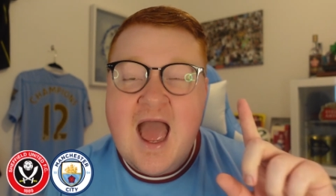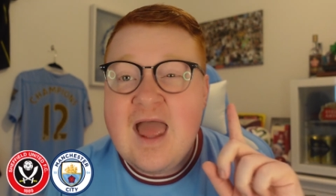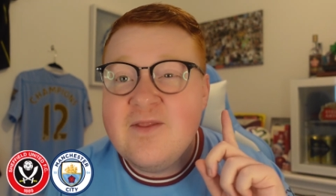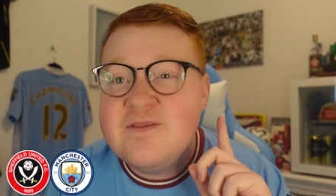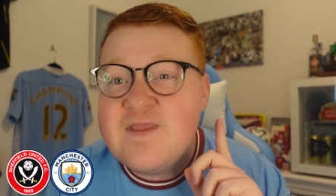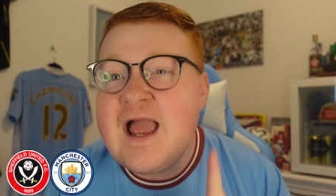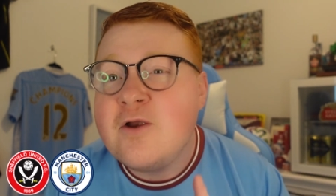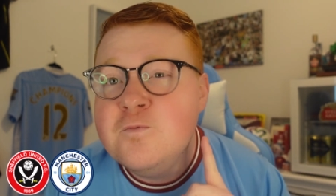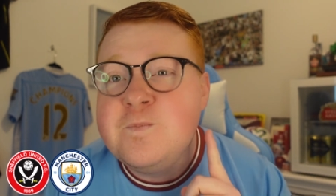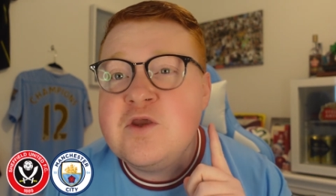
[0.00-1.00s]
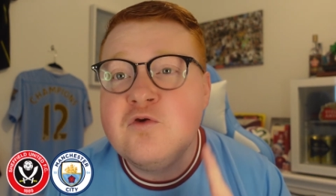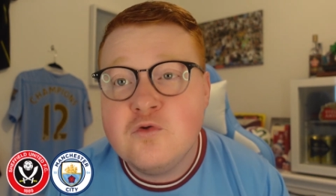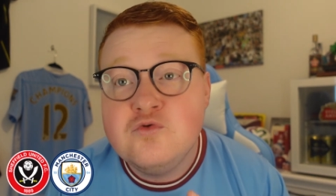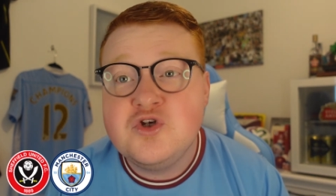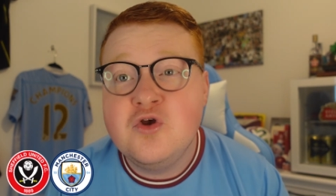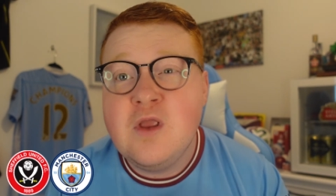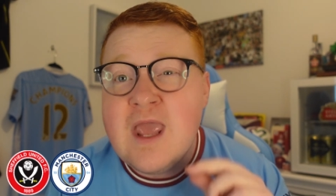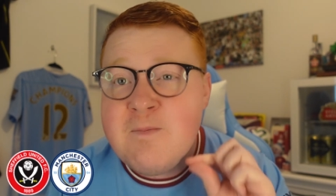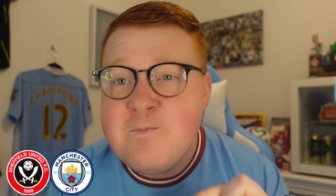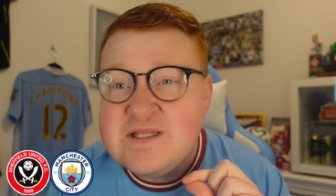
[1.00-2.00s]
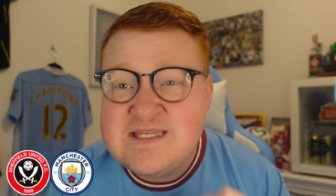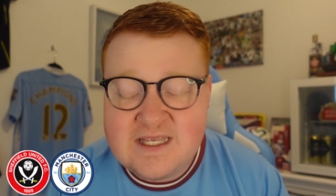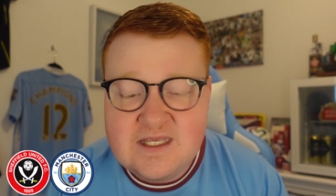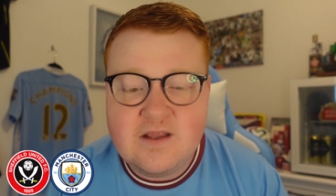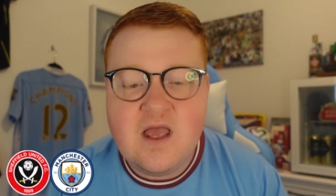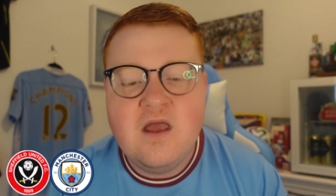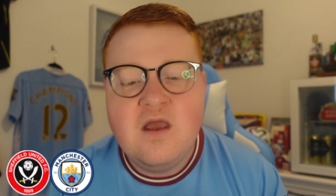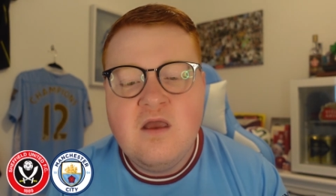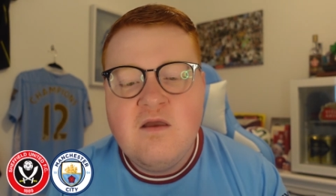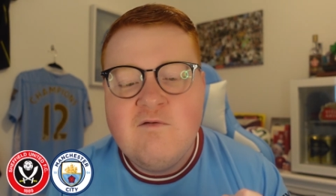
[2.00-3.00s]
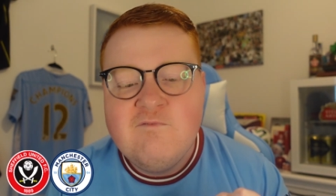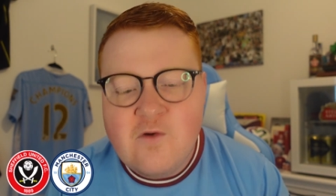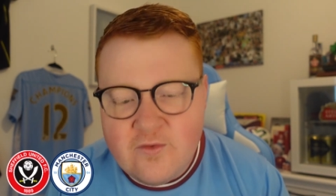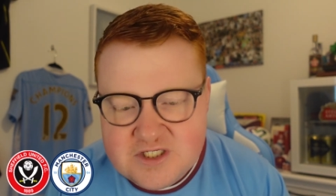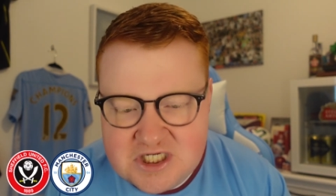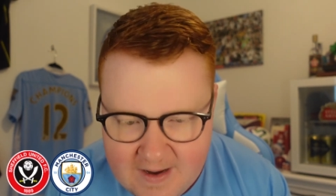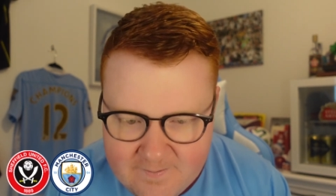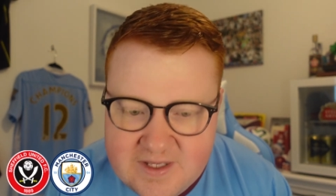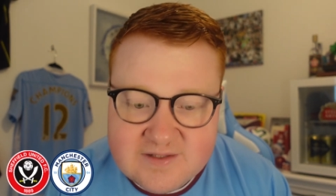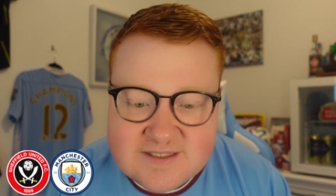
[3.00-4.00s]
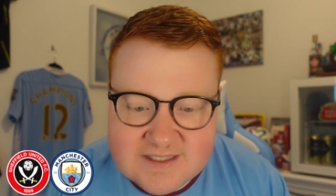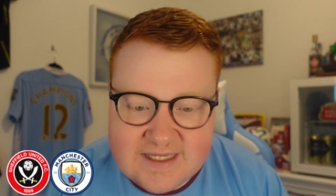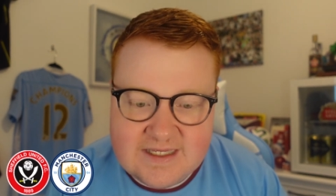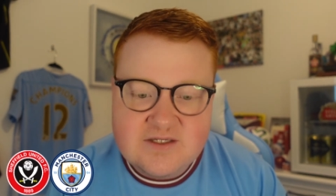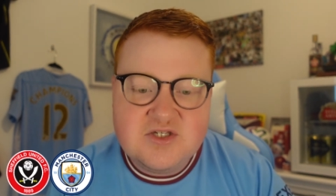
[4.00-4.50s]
and that could be crucial in particular for the Champions League.